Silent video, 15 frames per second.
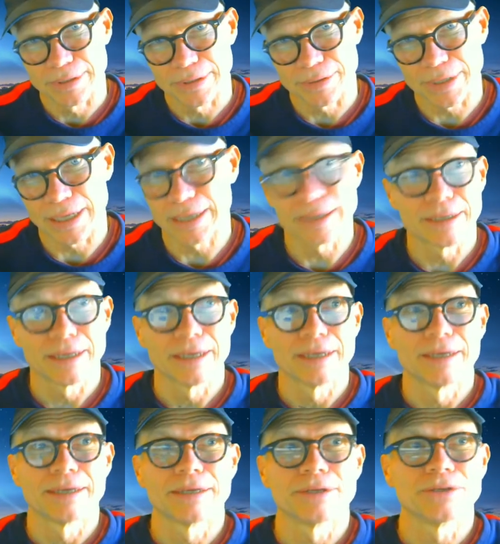okay?
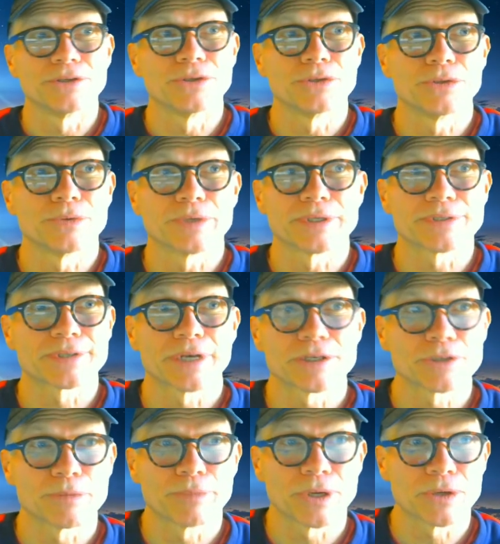You do a
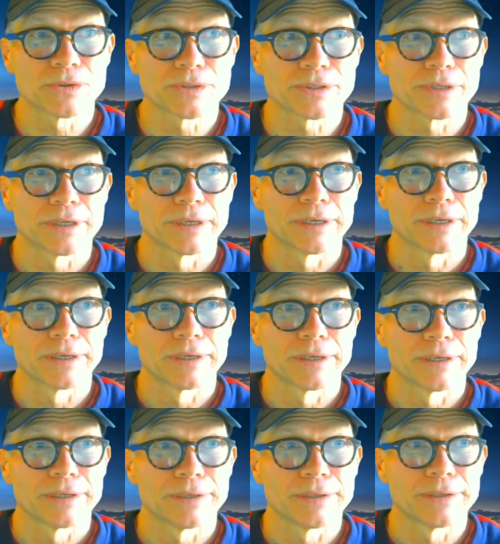discussion post,
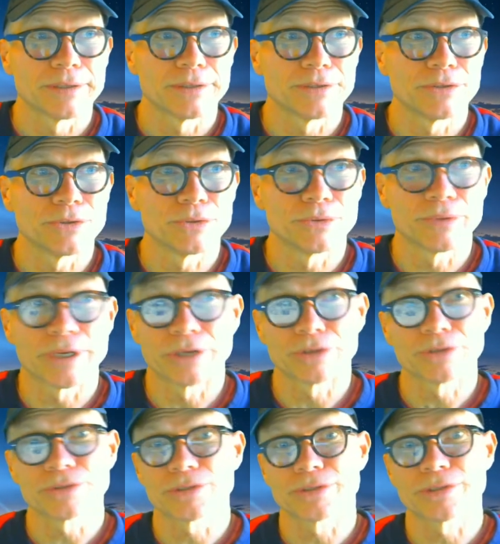you
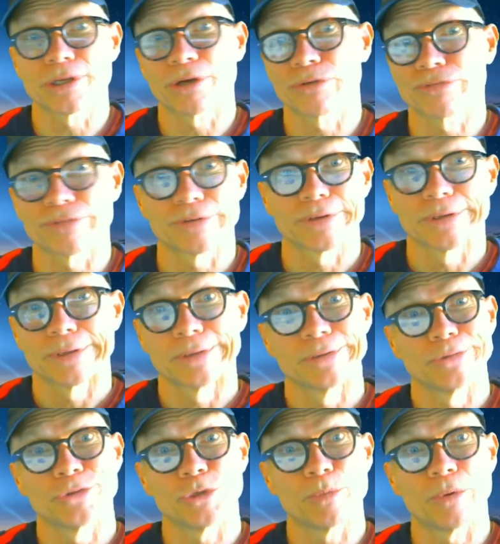introduce yourself,
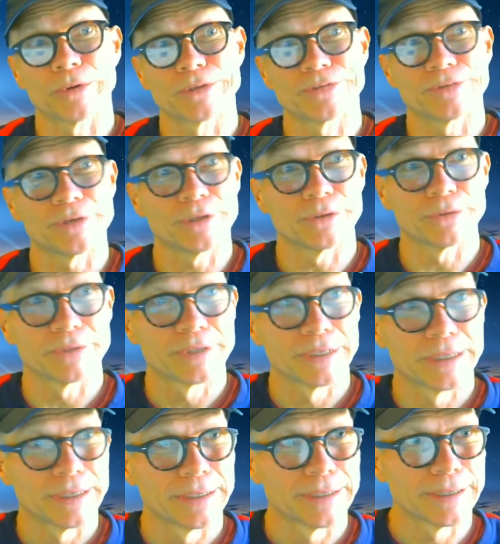2 points for you.
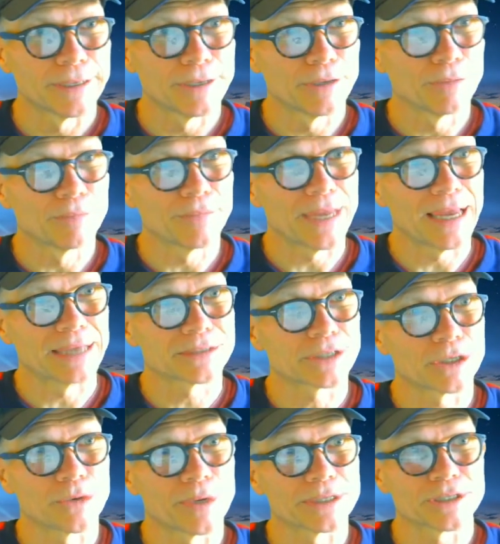Ask a
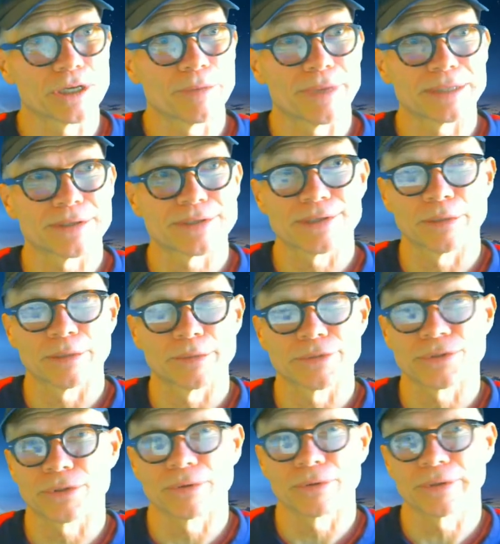question about the syllabus or
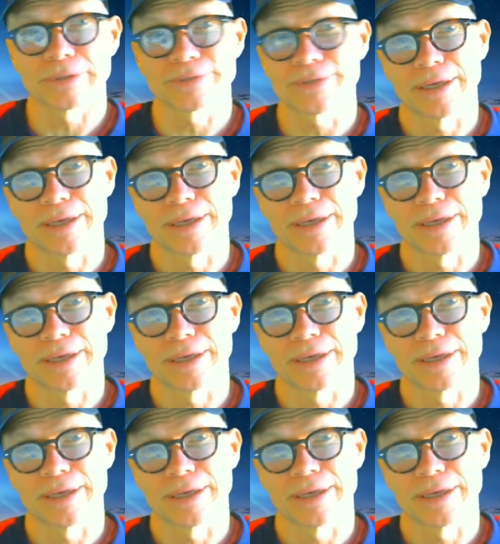course,